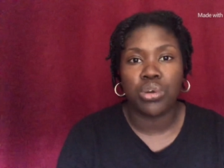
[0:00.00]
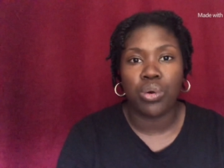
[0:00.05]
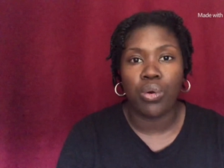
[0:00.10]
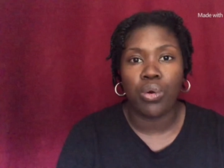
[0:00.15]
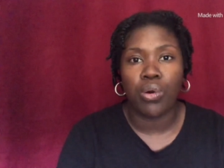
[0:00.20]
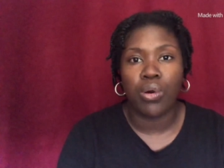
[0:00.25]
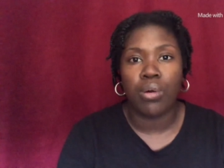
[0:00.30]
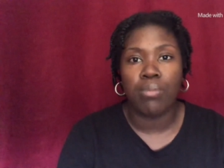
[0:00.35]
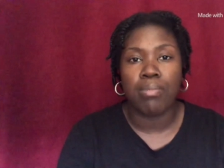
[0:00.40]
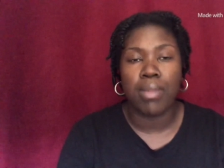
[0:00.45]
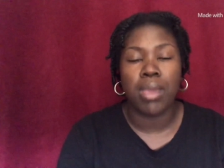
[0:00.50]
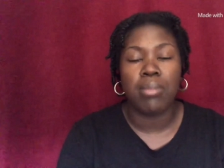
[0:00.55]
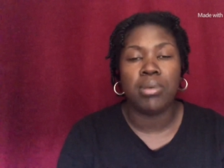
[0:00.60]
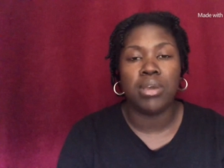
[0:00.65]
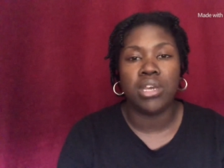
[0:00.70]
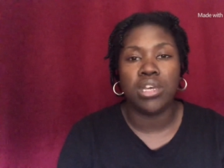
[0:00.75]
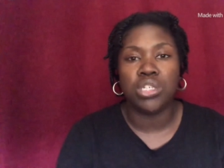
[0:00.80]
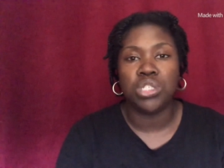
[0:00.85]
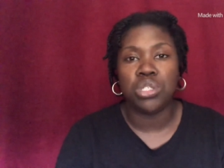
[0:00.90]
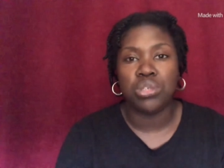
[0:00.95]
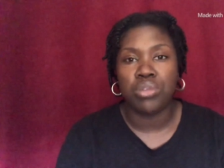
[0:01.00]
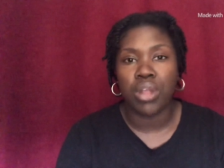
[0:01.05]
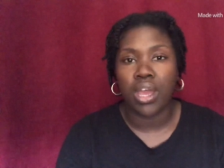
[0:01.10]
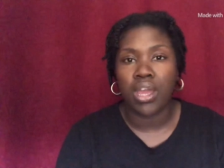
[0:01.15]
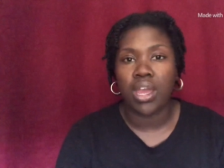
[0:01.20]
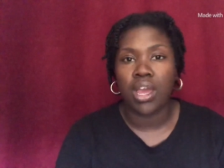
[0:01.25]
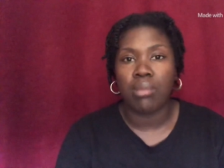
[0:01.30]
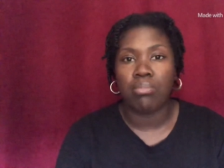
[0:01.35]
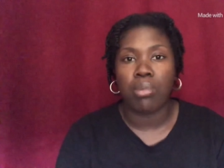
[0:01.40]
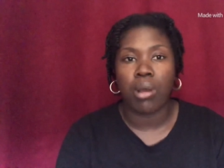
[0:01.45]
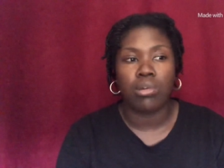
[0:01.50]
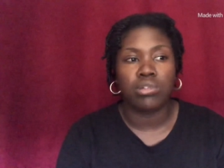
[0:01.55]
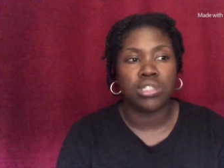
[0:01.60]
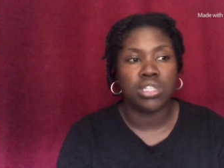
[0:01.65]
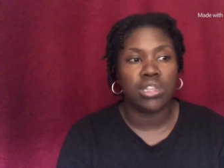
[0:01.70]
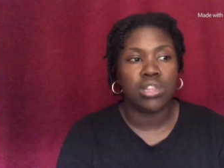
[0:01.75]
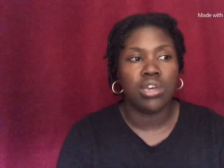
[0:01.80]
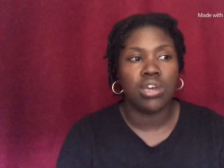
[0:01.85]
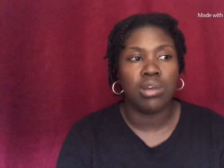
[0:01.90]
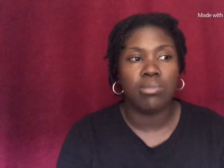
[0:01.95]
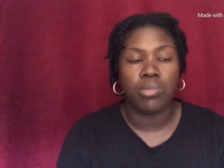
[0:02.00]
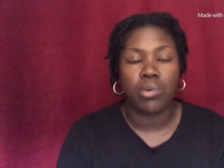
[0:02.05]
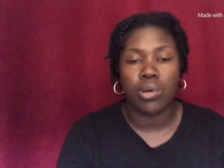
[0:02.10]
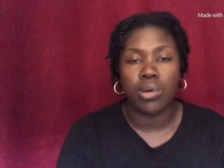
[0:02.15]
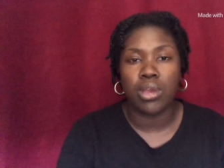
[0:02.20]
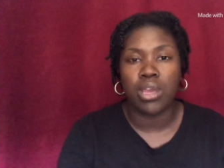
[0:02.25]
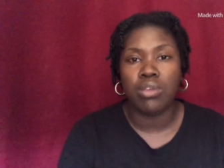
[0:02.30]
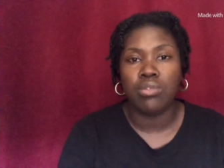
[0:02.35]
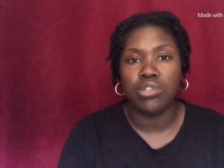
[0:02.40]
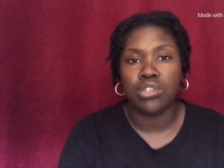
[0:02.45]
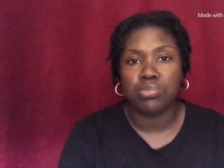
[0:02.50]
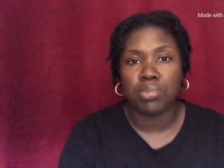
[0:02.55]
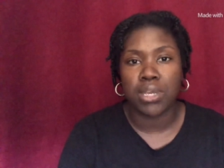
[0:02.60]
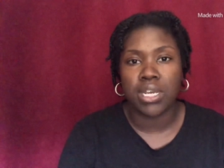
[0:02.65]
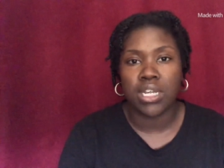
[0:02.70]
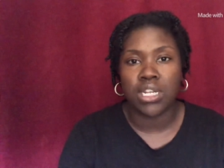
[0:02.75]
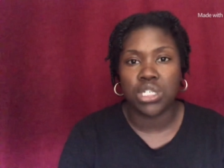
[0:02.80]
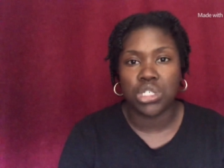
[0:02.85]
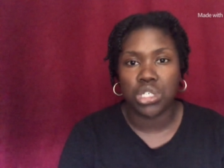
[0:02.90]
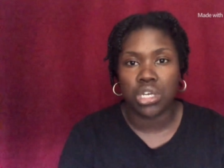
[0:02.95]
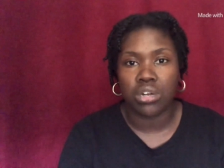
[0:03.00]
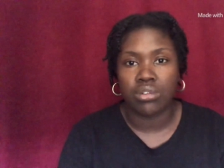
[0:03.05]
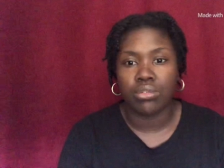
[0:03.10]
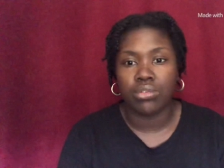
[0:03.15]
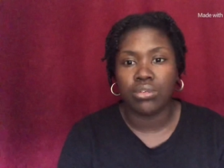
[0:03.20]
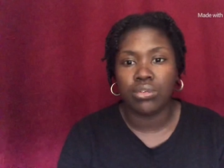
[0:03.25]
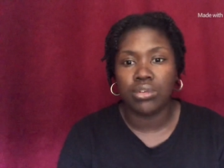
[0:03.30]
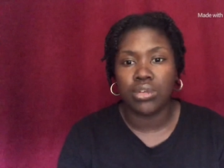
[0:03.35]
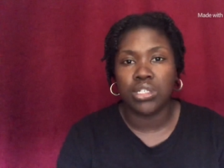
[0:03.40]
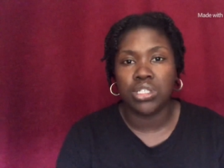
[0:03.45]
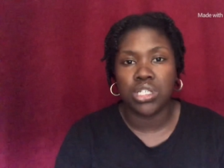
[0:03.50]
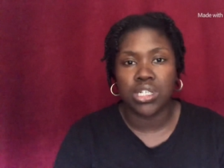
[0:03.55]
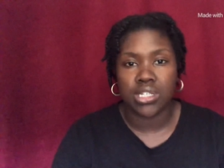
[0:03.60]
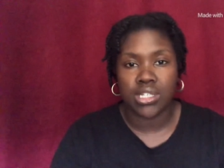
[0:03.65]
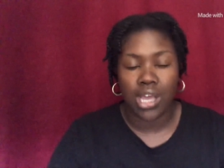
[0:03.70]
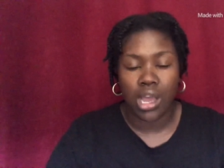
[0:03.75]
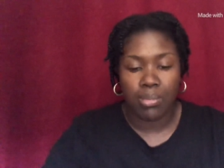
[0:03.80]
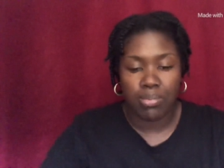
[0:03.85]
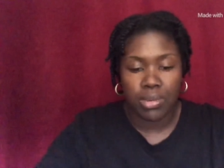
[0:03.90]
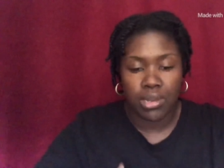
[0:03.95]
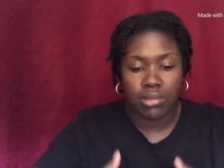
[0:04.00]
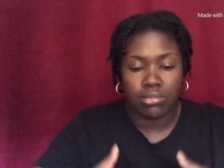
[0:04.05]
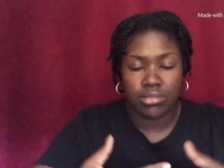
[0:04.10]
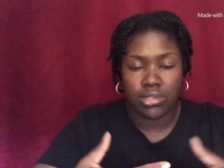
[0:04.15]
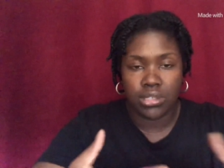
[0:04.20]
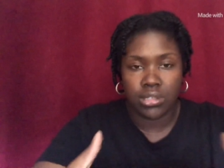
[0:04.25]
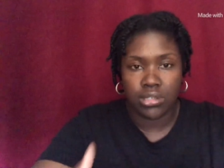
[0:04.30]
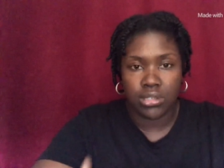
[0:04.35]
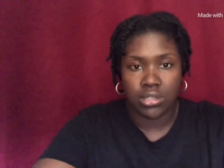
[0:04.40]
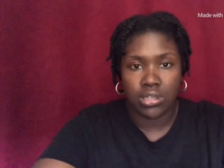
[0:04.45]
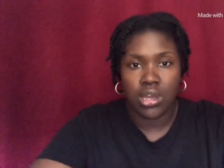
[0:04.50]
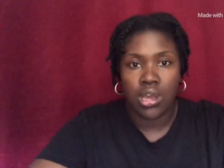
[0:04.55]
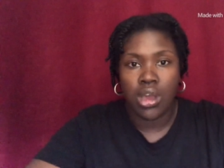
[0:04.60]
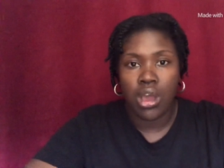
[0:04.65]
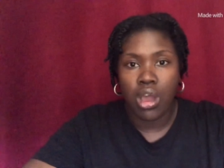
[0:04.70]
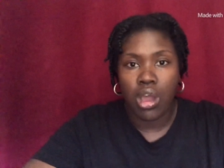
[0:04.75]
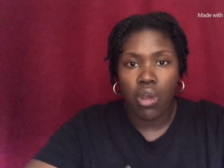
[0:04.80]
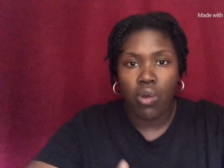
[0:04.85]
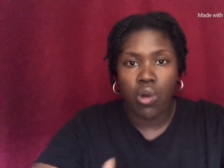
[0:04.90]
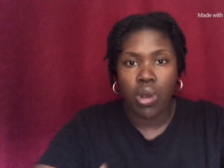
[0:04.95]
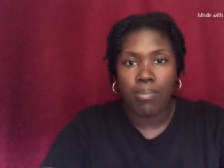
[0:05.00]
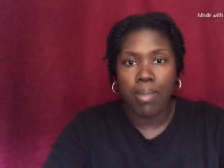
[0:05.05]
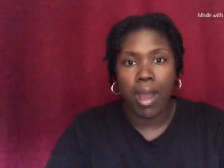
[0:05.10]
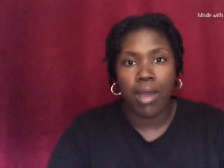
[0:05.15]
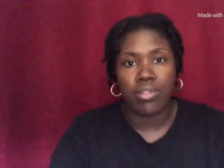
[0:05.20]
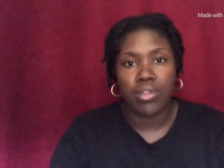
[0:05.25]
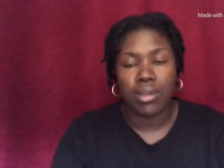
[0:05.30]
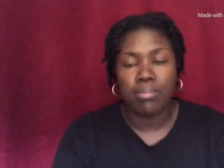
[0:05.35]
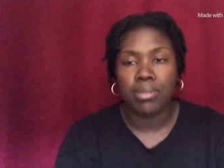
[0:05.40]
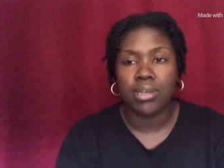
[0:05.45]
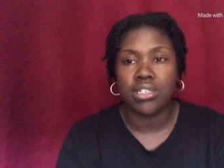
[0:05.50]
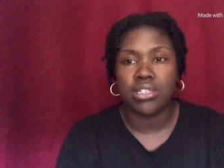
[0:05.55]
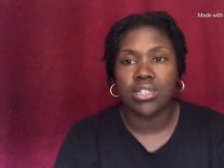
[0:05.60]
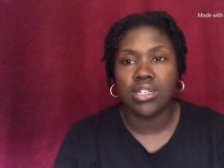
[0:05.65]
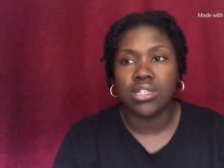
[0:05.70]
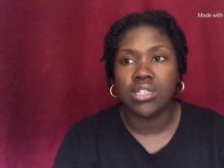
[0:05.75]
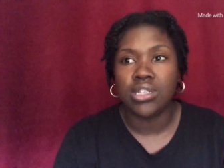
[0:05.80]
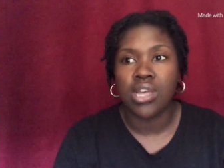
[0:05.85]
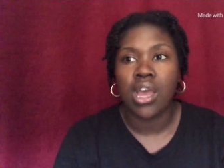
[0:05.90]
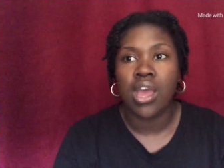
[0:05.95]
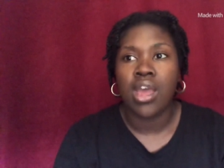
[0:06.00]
or maybe an issue that he had brought to them, or he was speaking in general and just helping them to go about their business,